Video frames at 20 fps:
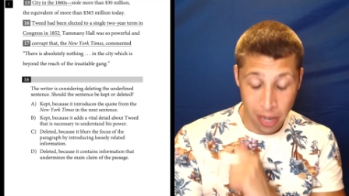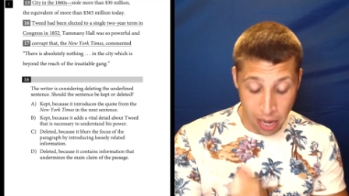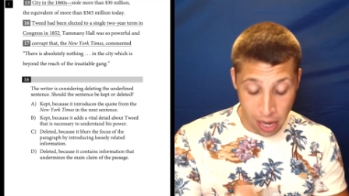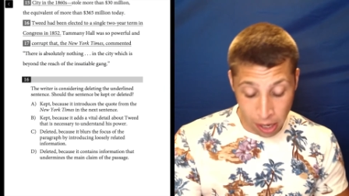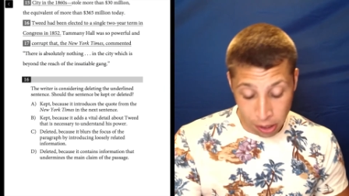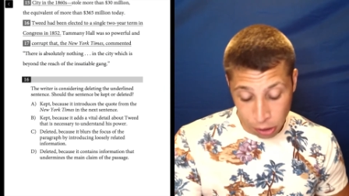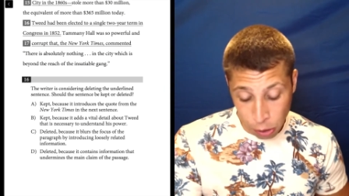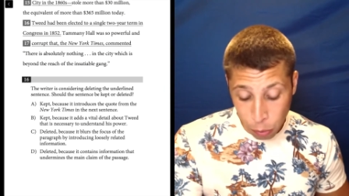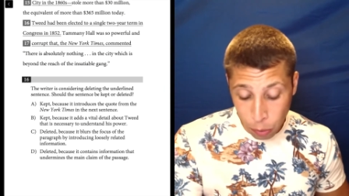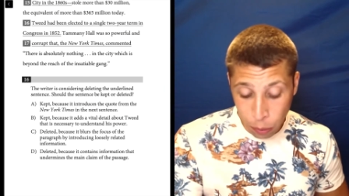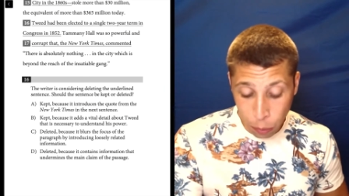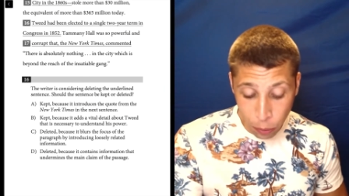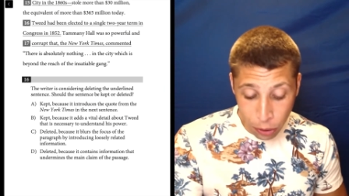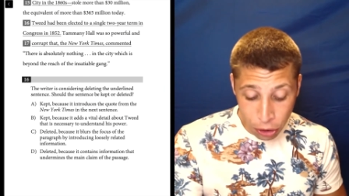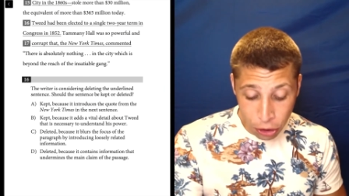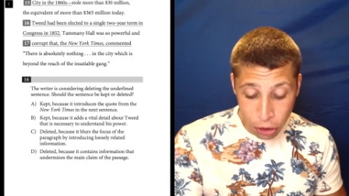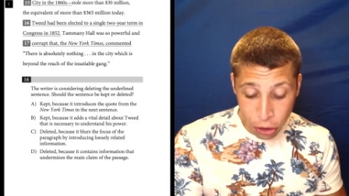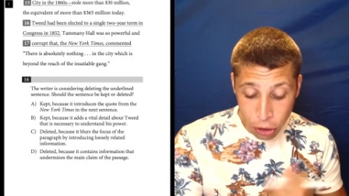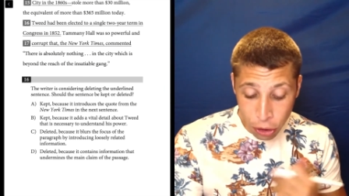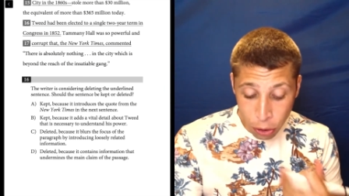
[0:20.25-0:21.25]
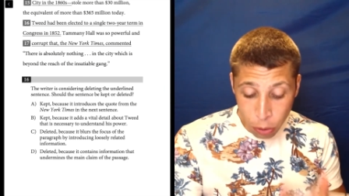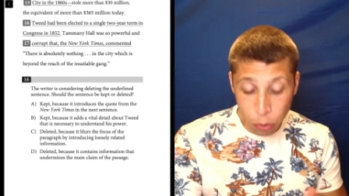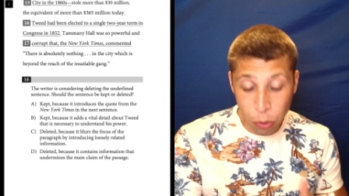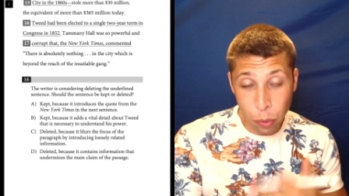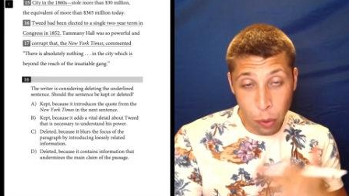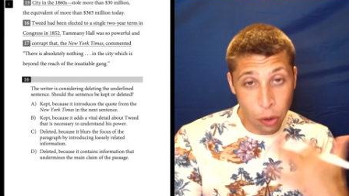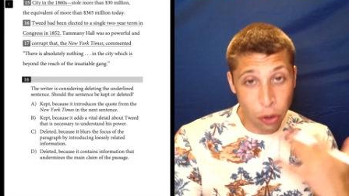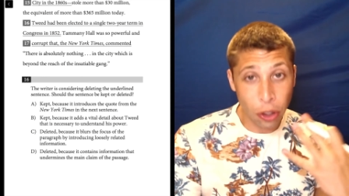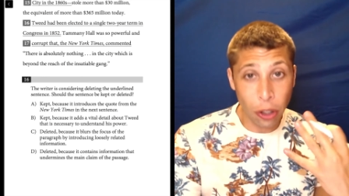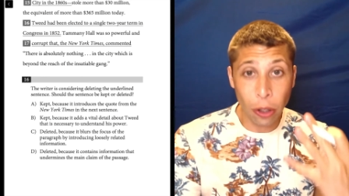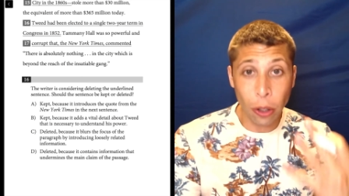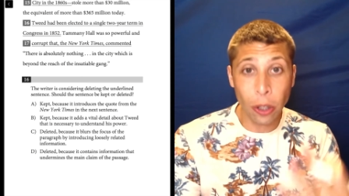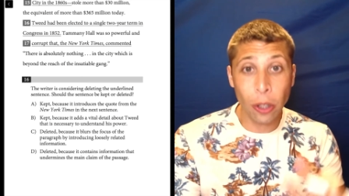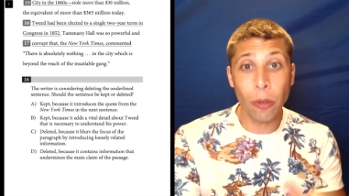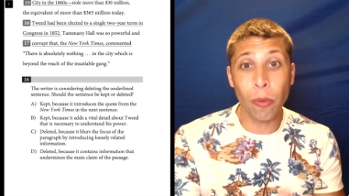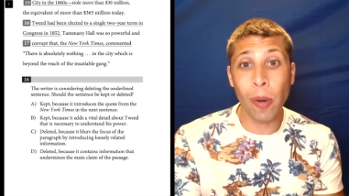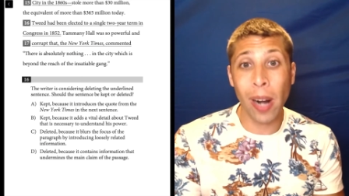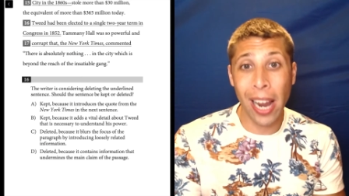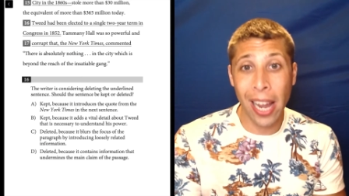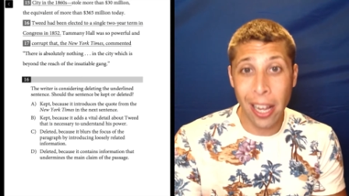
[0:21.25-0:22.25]
So what we should do is we should look
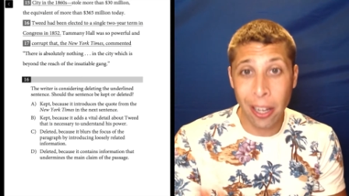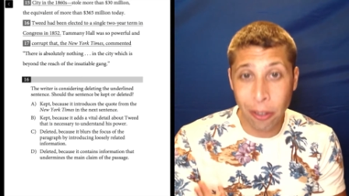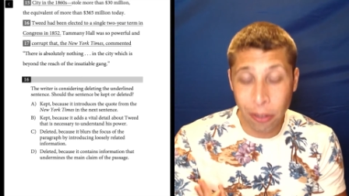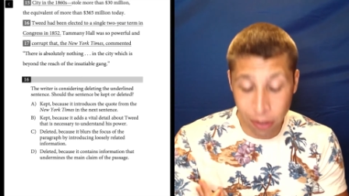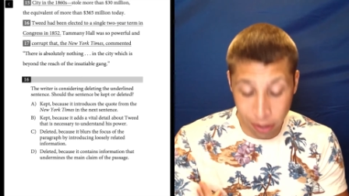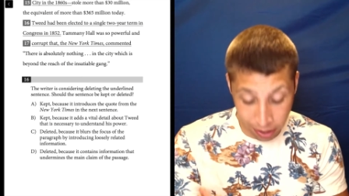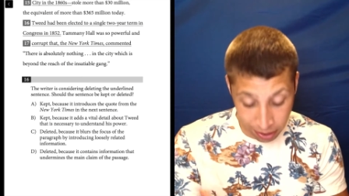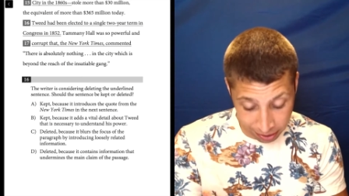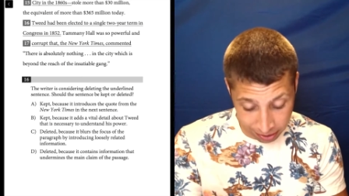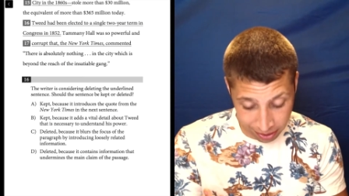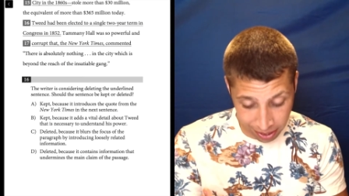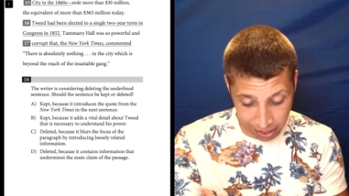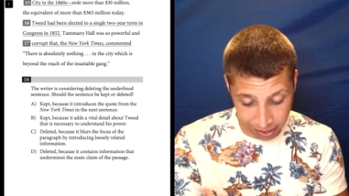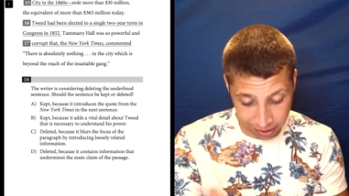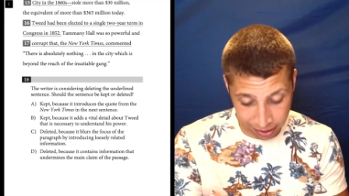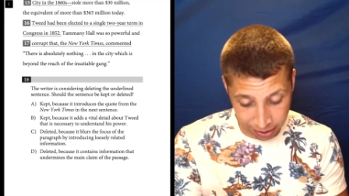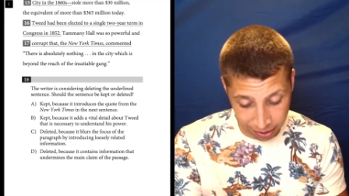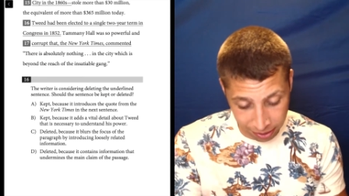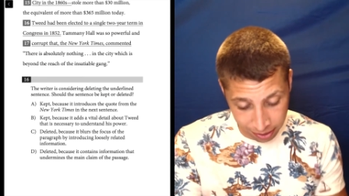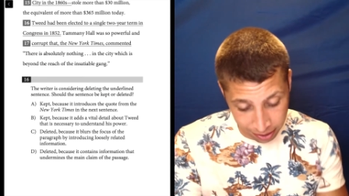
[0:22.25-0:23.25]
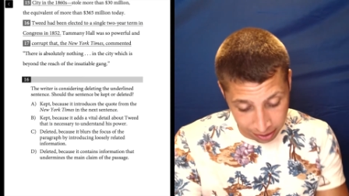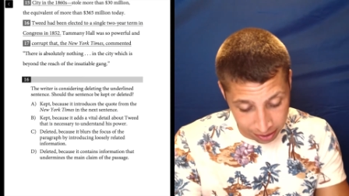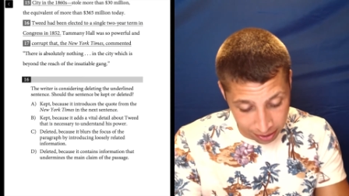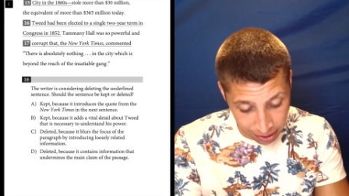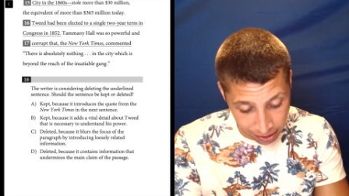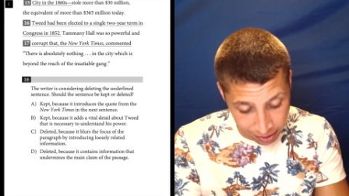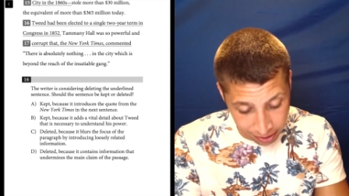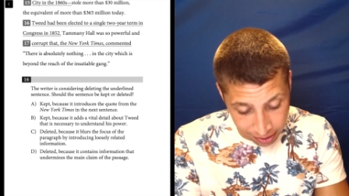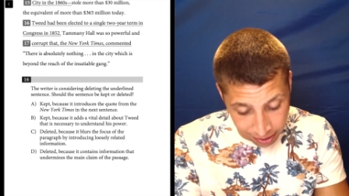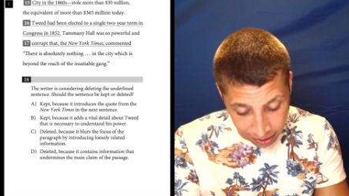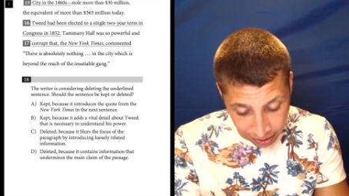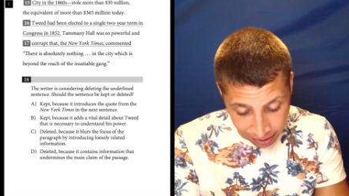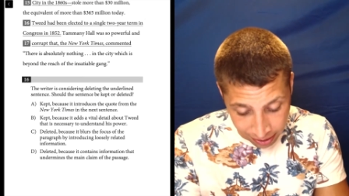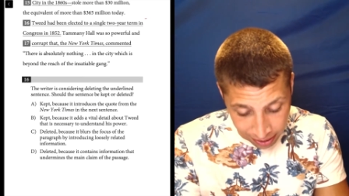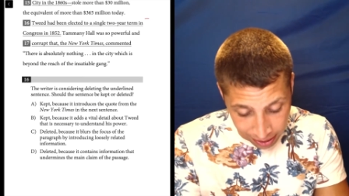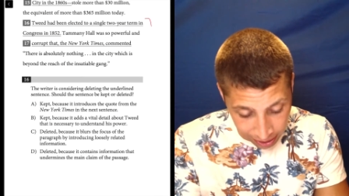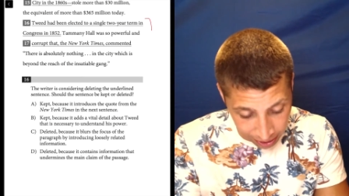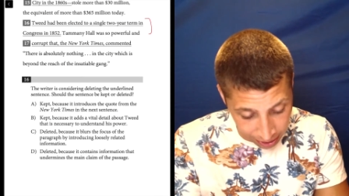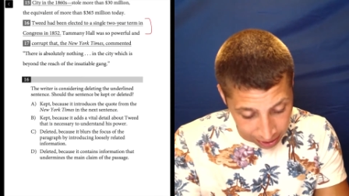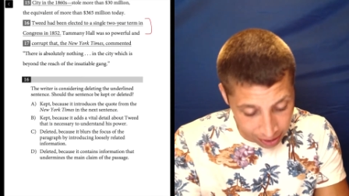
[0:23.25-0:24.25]
around this sentence, this sentence
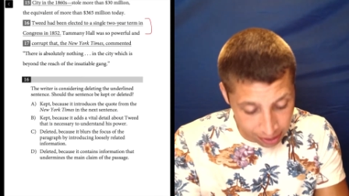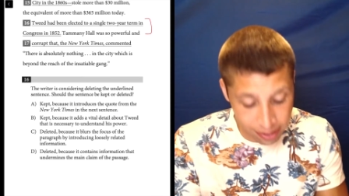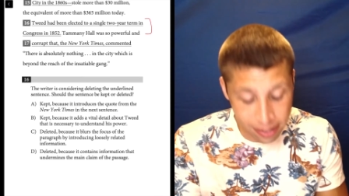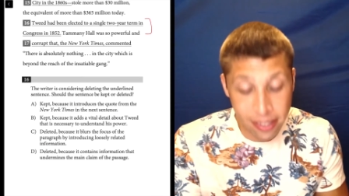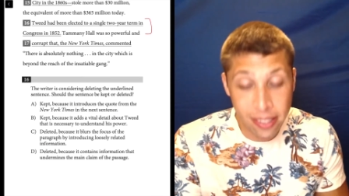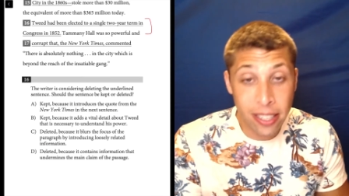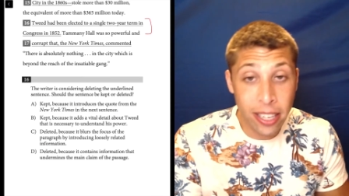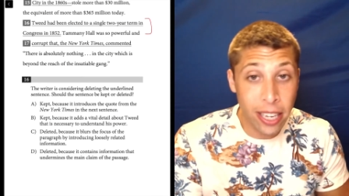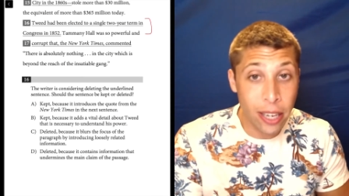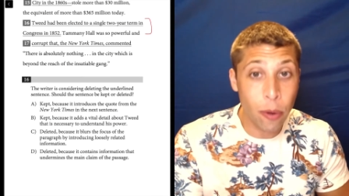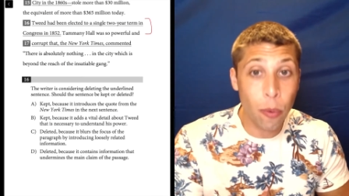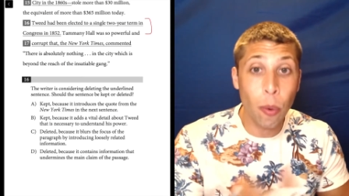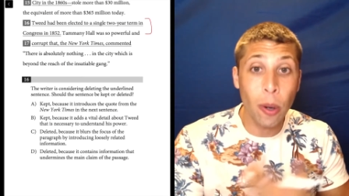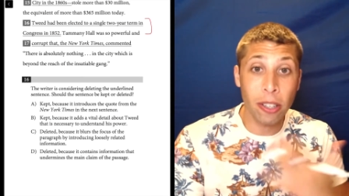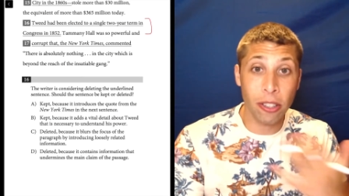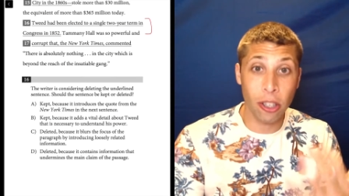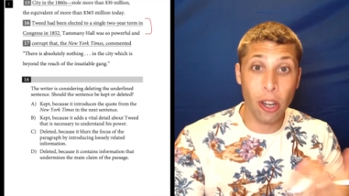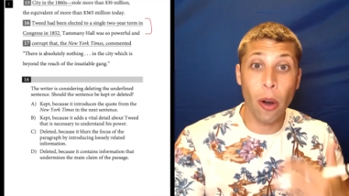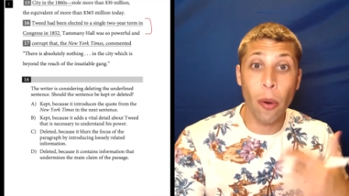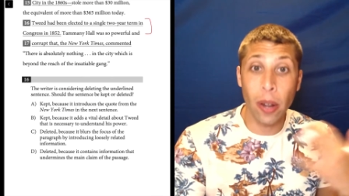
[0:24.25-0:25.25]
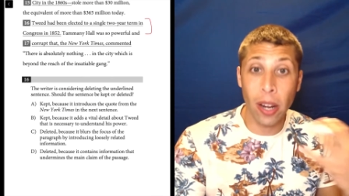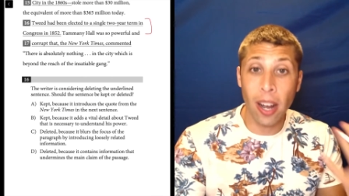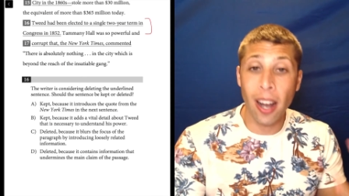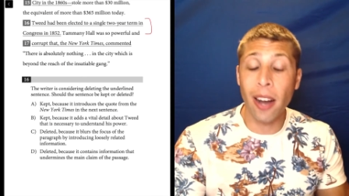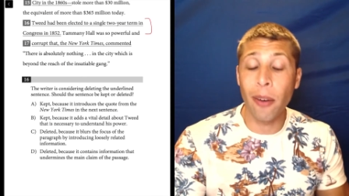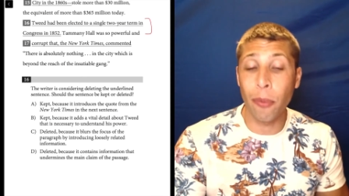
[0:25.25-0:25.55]
16, and see what's going on.